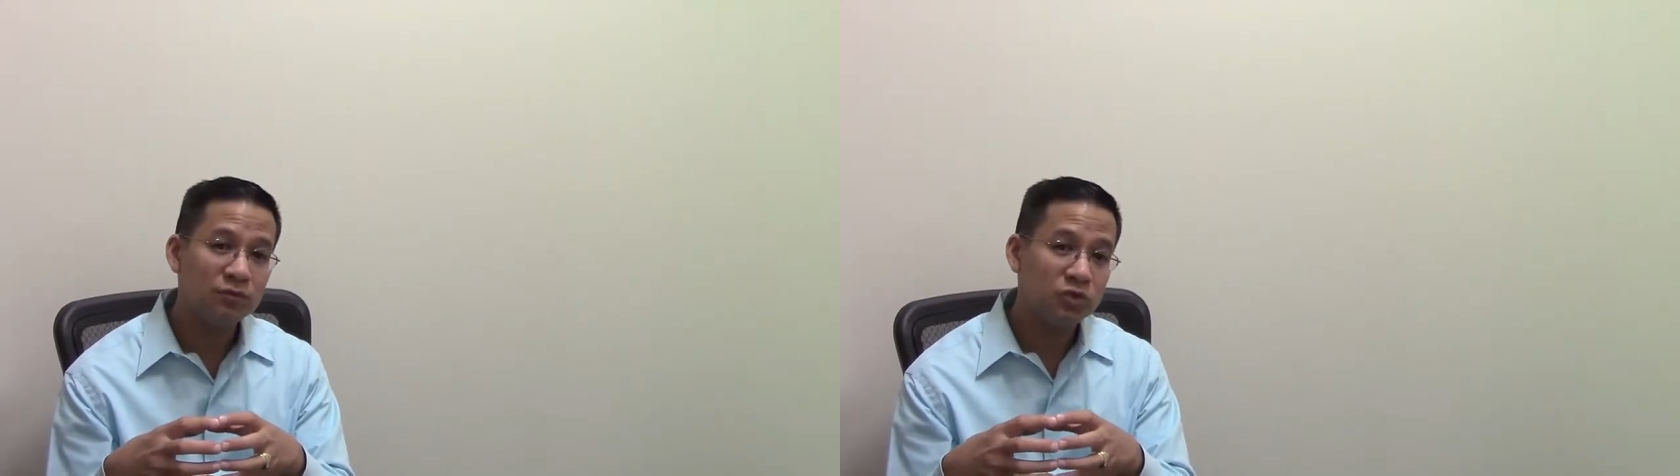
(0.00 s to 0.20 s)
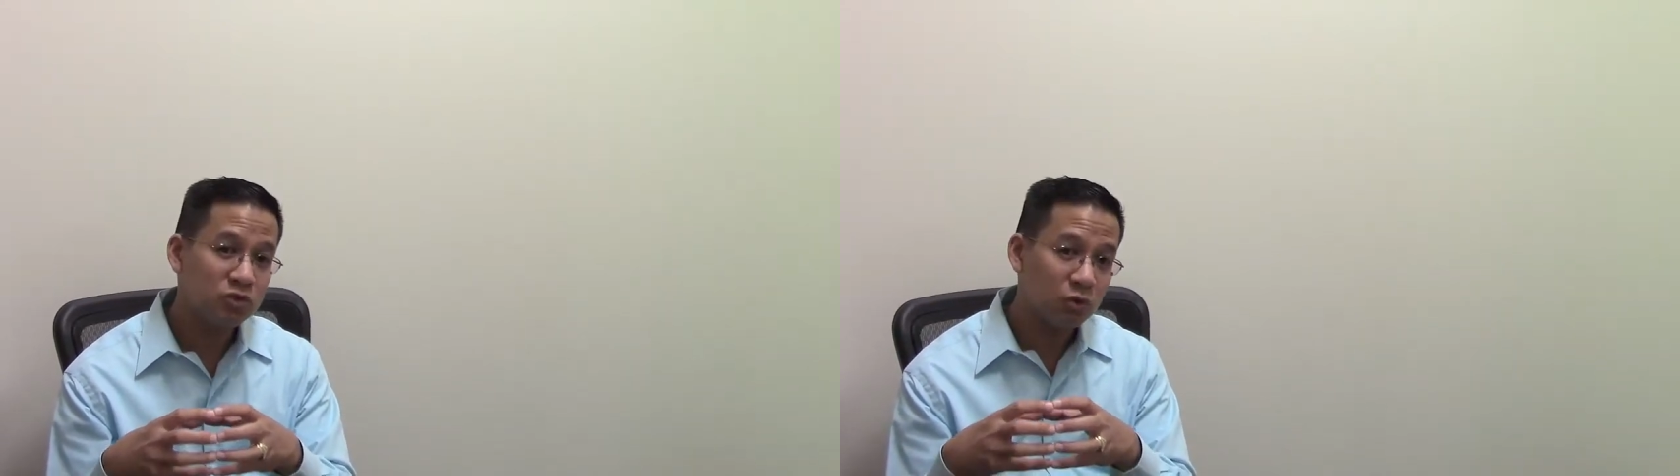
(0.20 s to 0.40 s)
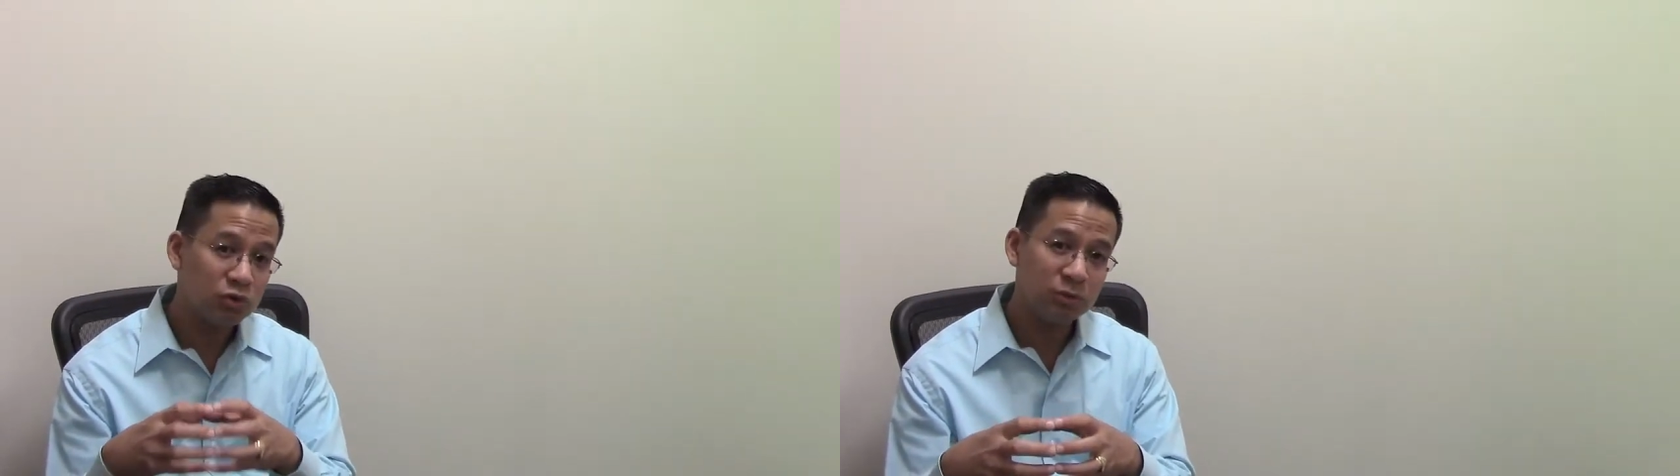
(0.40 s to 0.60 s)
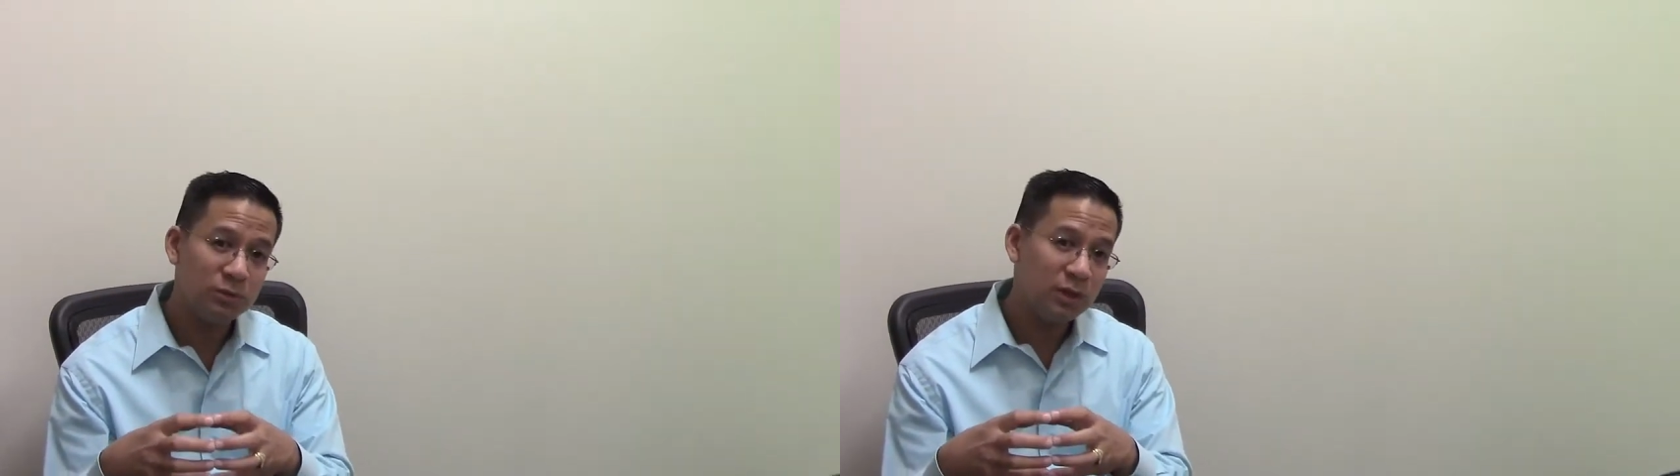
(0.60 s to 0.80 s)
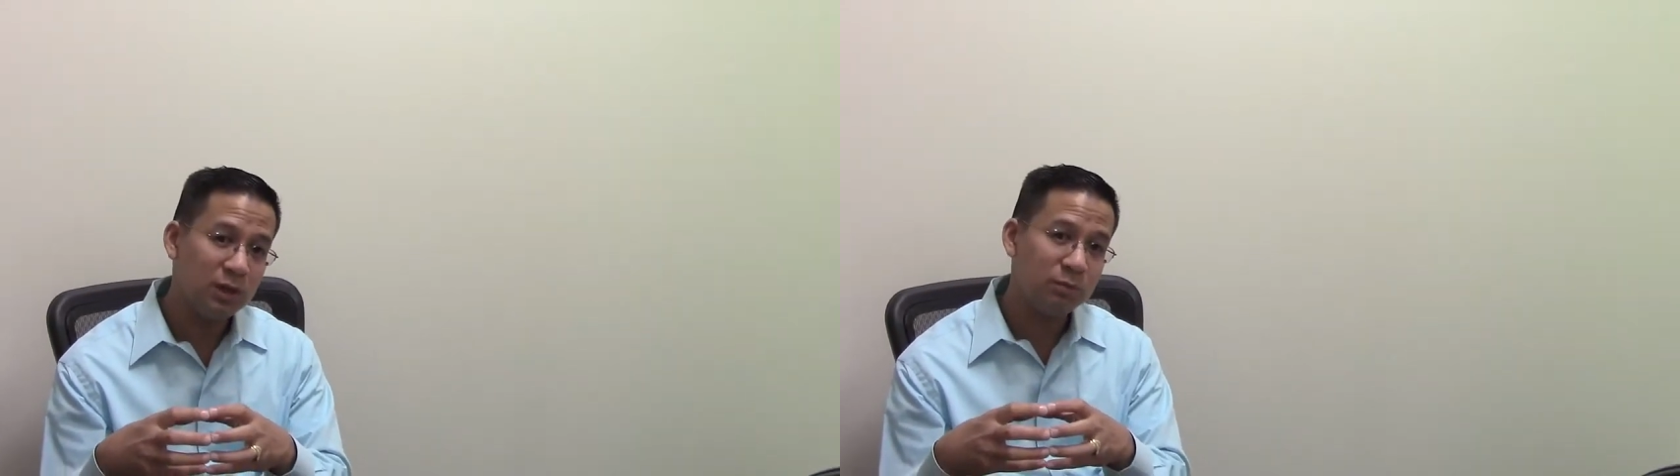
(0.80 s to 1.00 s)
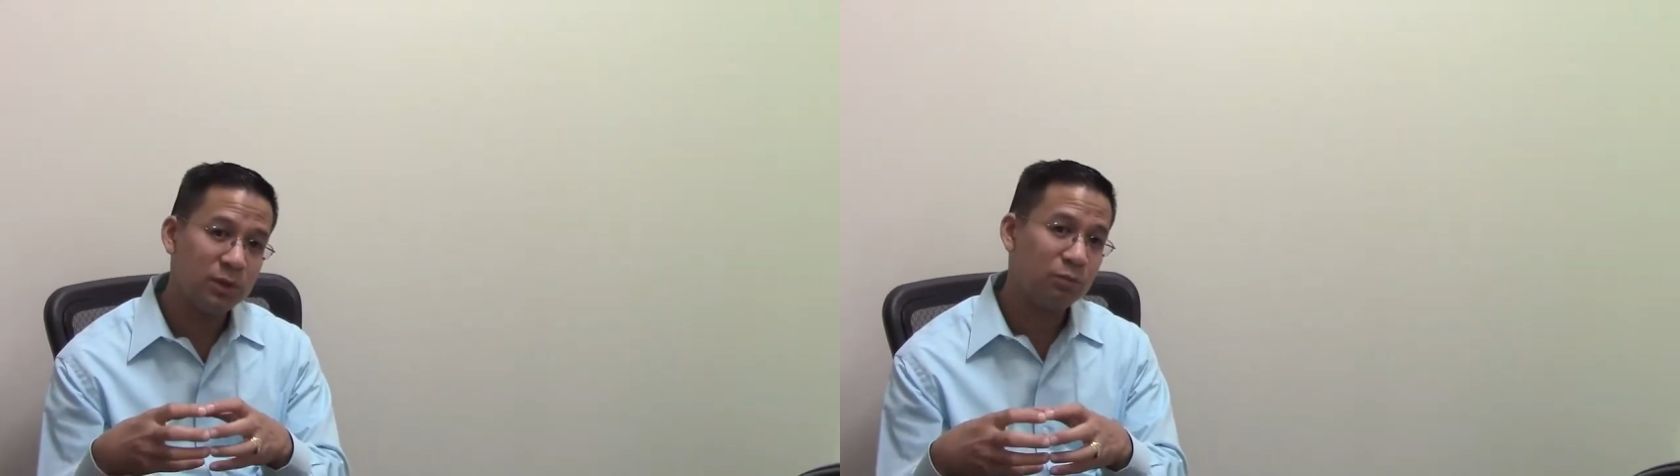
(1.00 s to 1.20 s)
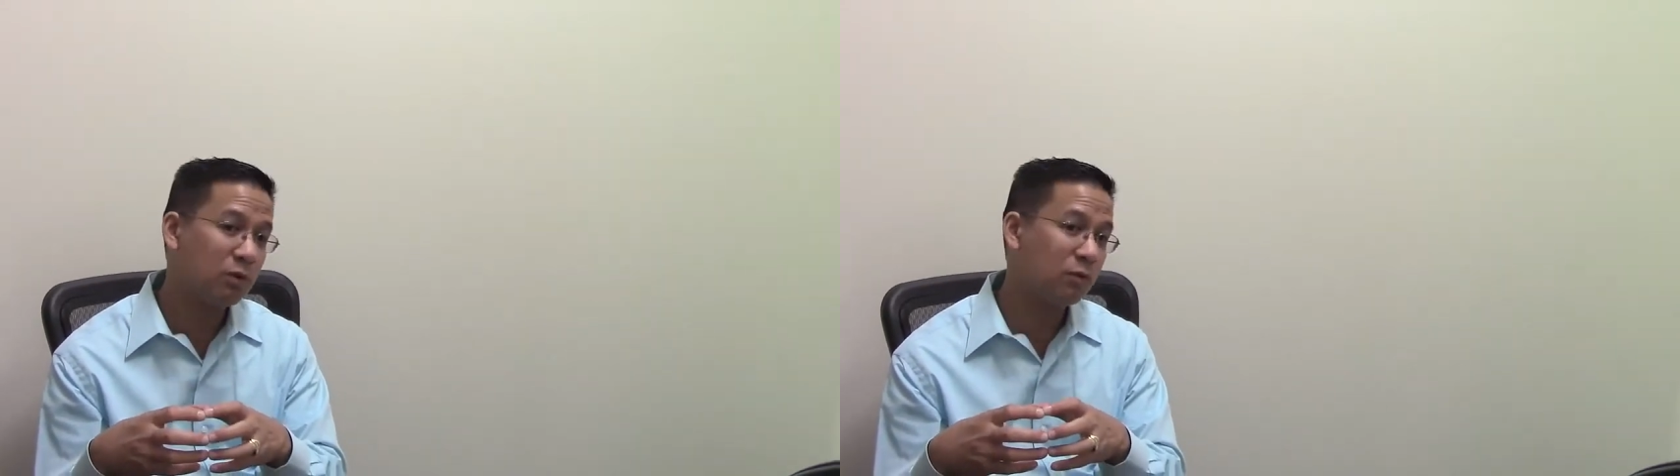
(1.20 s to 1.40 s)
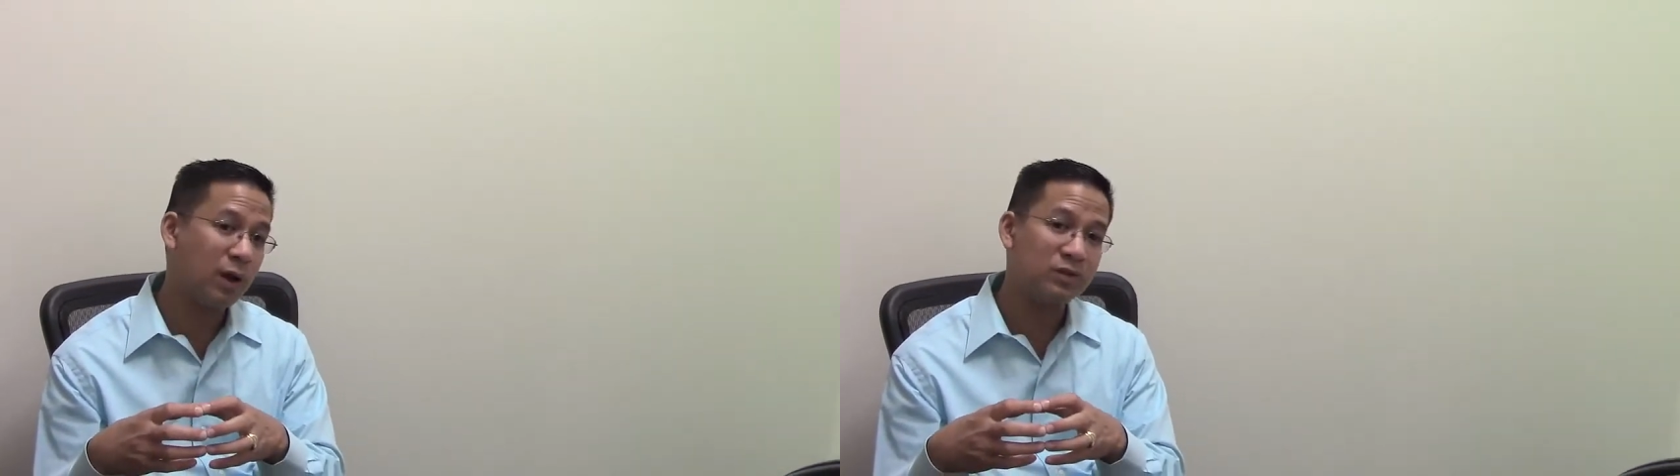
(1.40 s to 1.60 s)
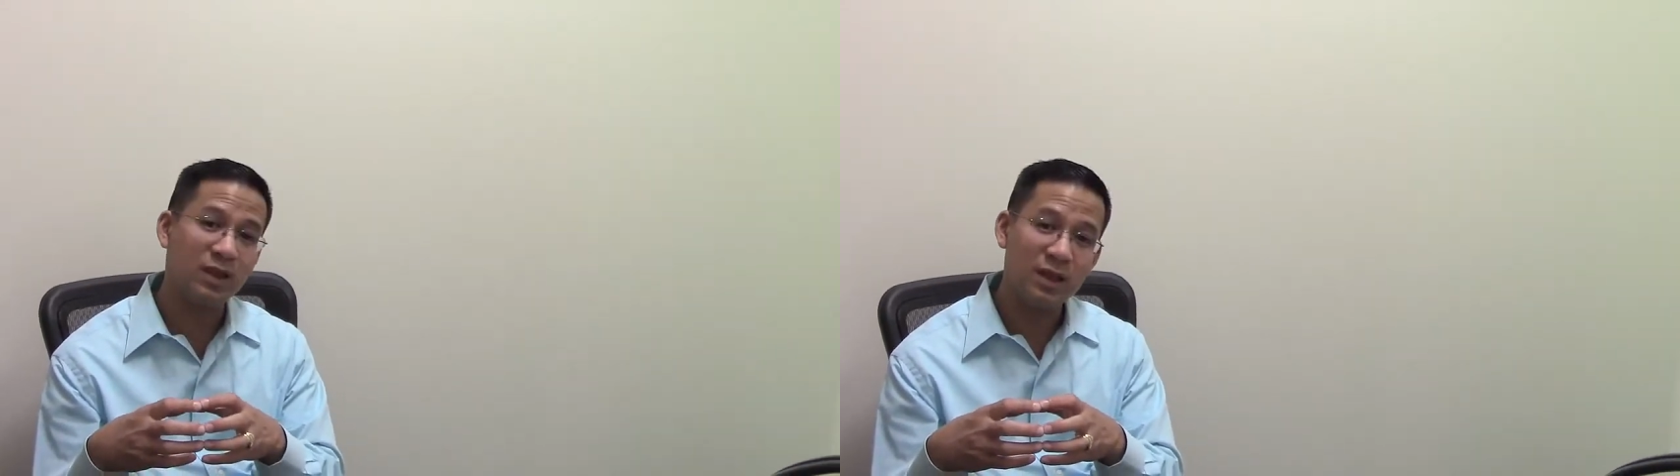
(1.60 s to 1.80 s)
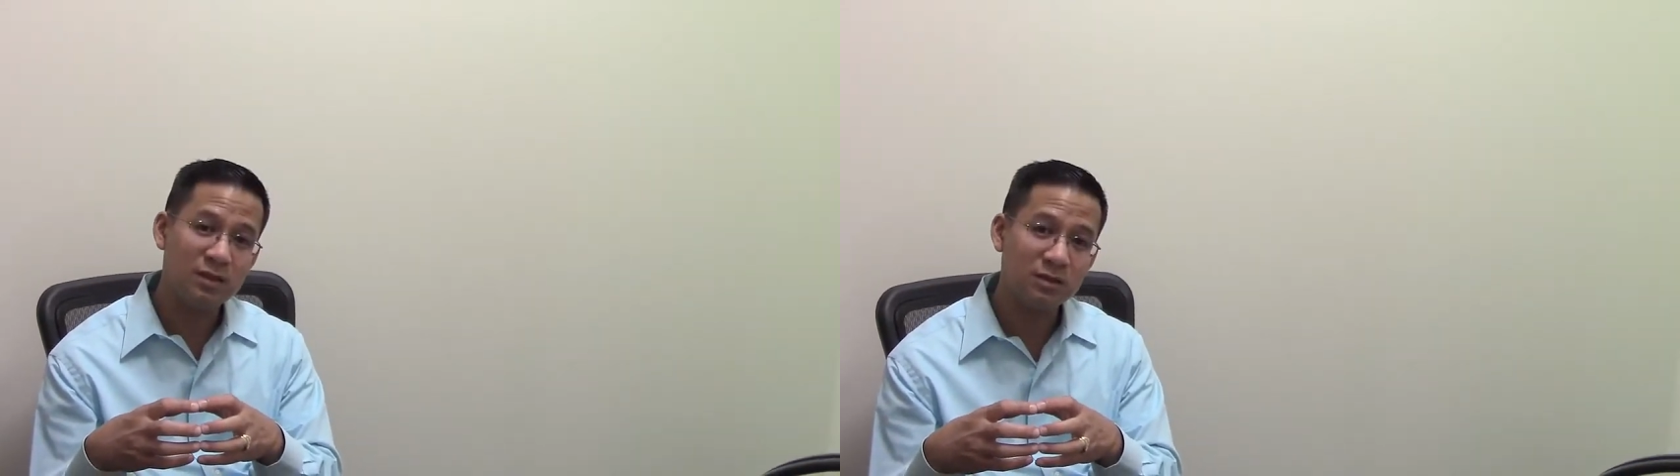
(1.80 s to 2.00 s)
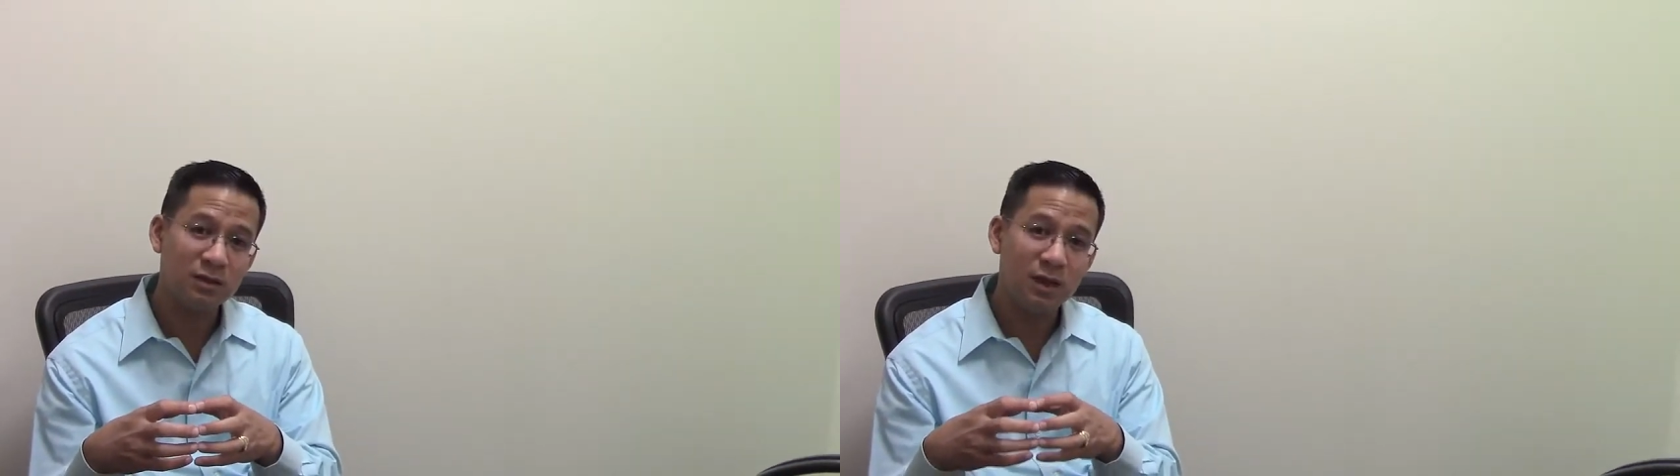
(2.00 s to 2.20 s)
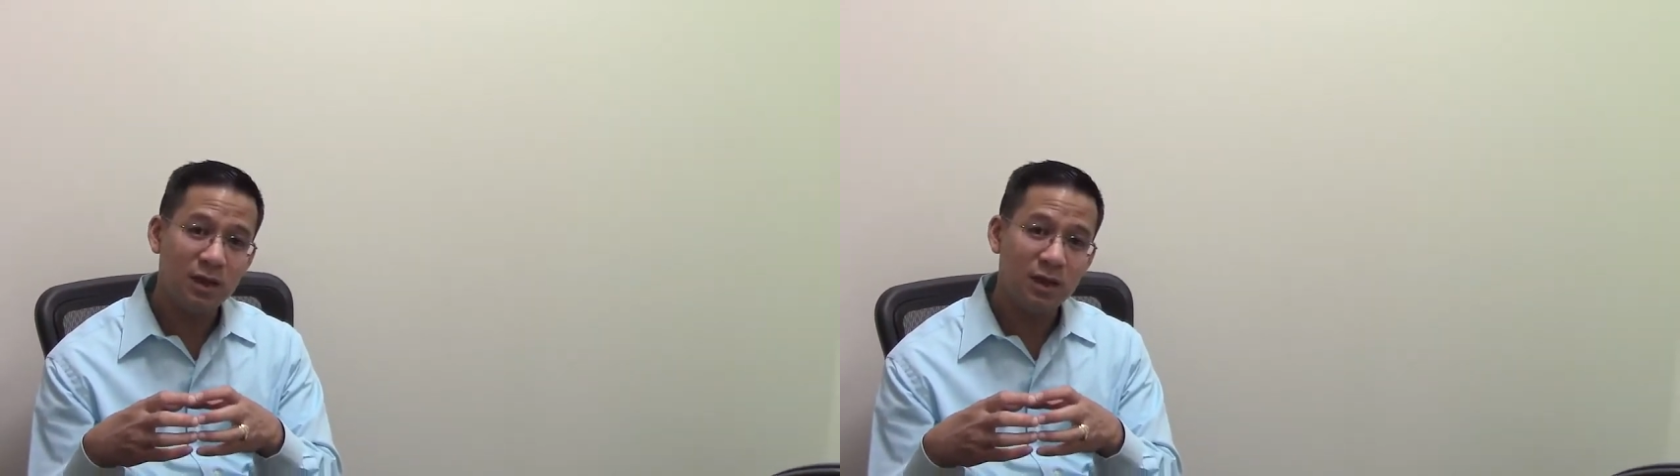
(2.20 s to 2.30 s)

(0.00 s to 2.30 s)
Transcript: social media people around 8,